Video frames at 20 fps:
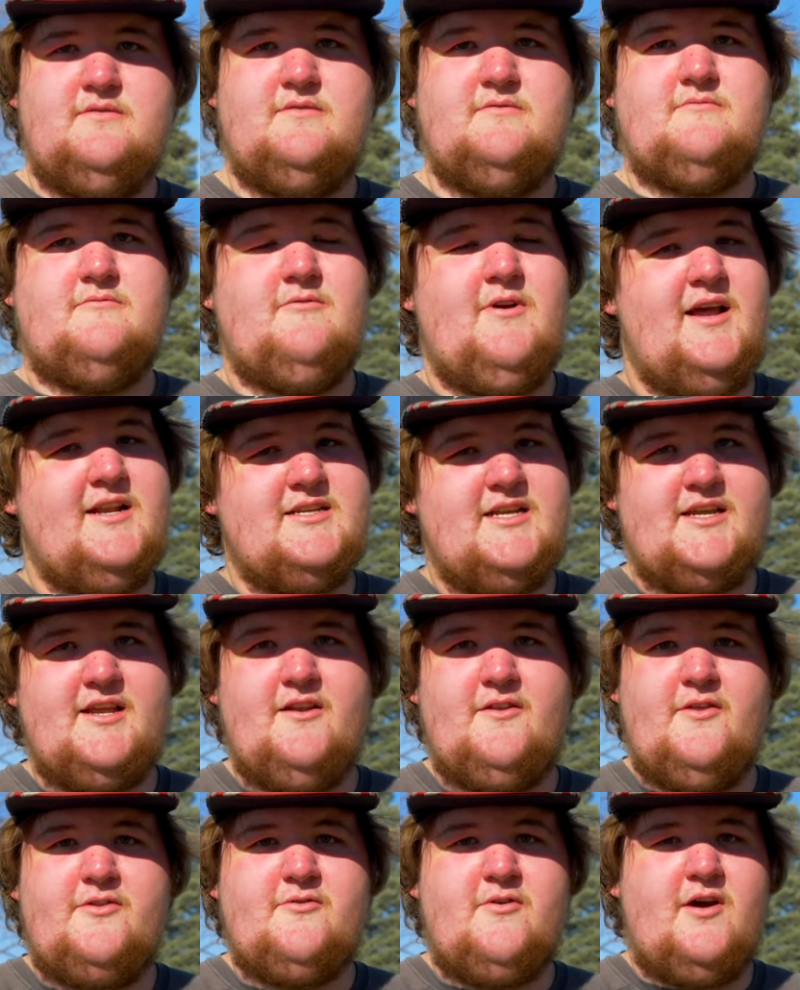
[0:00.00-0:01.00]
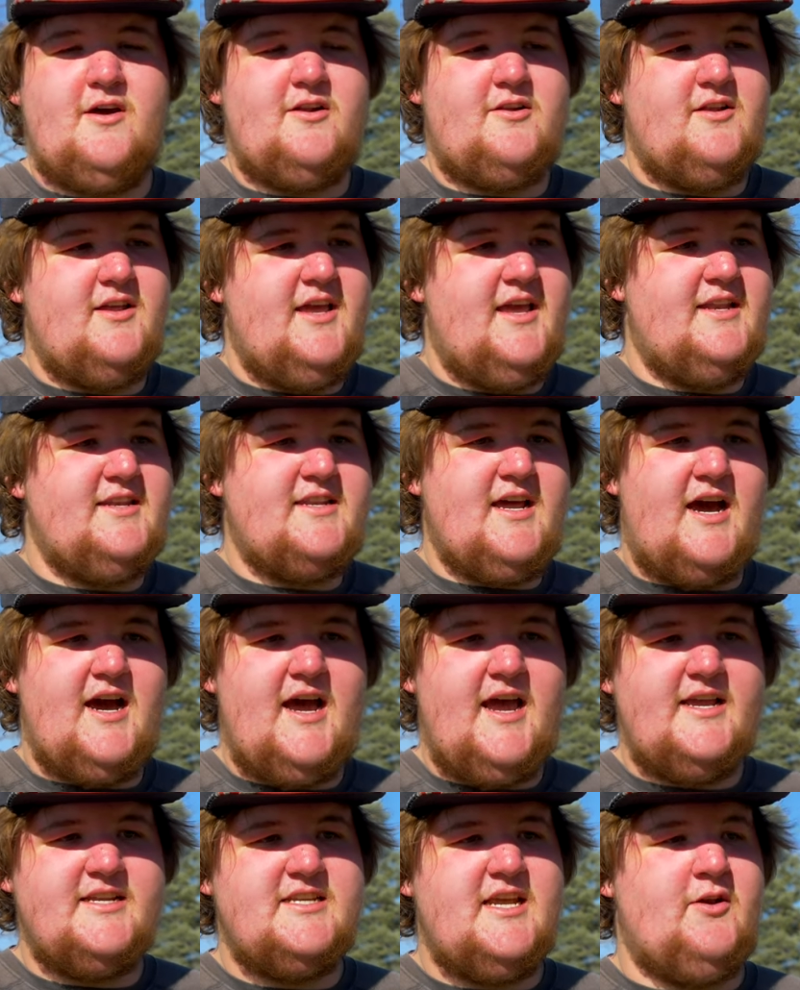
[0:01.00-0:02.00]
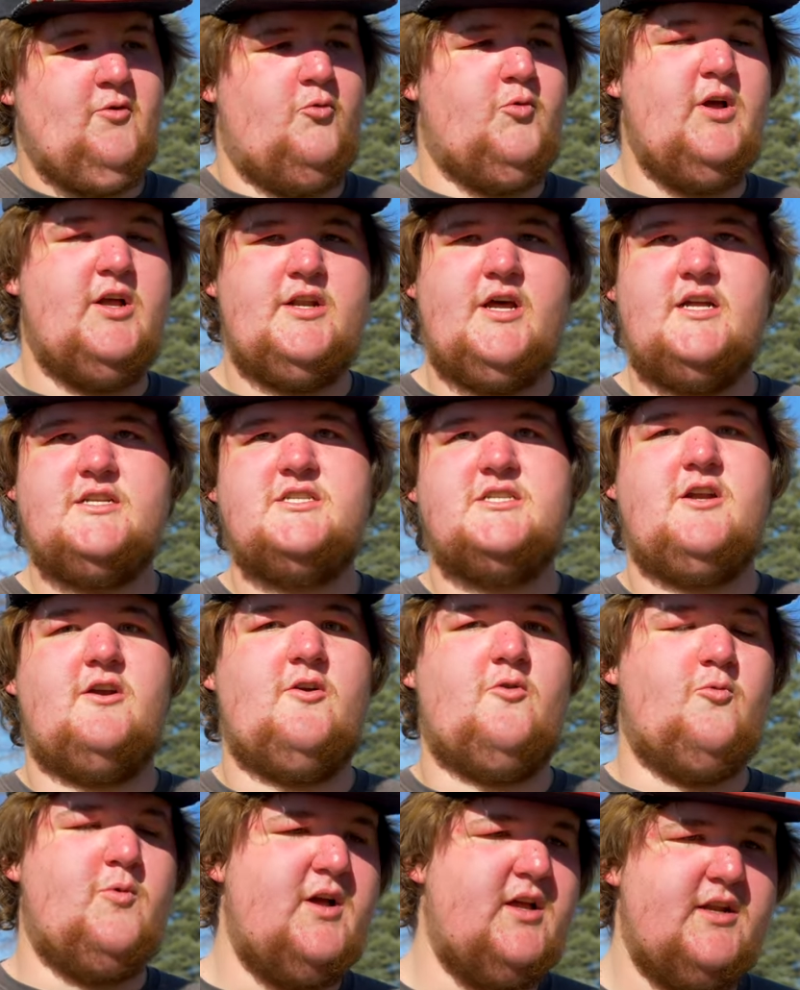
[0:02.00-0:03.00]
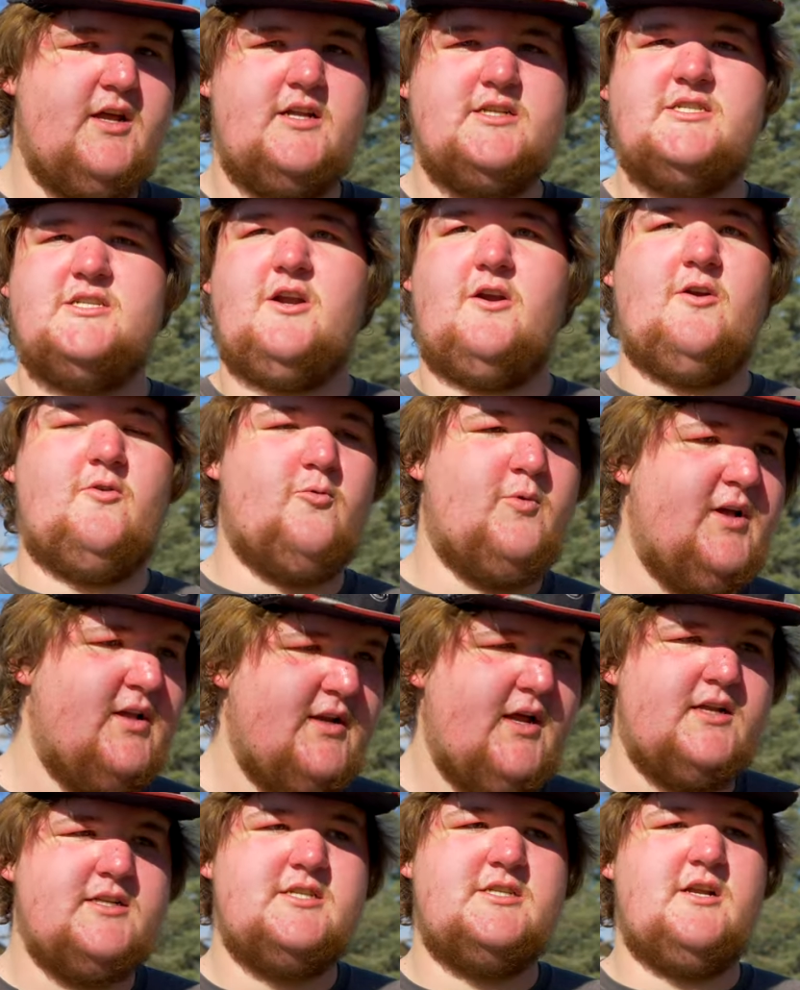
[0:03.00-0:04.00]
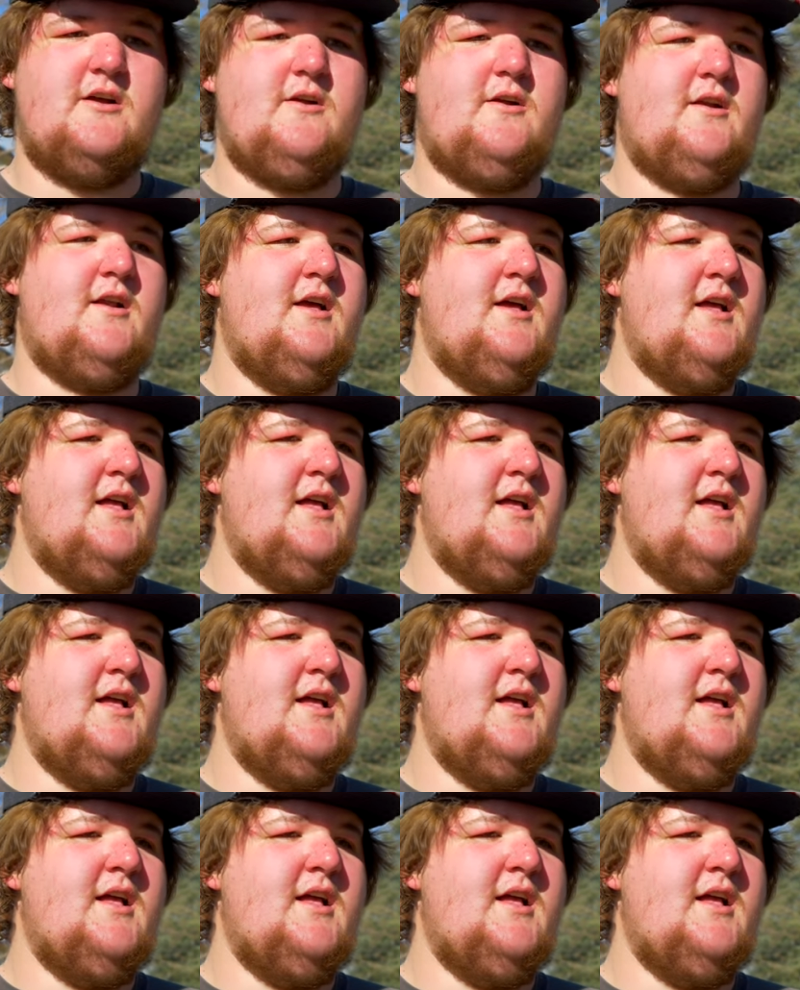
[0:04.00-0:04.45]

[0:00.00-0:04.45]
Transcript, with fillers: Right as I get on the throttle, it dies and will not start, will not start, will not start.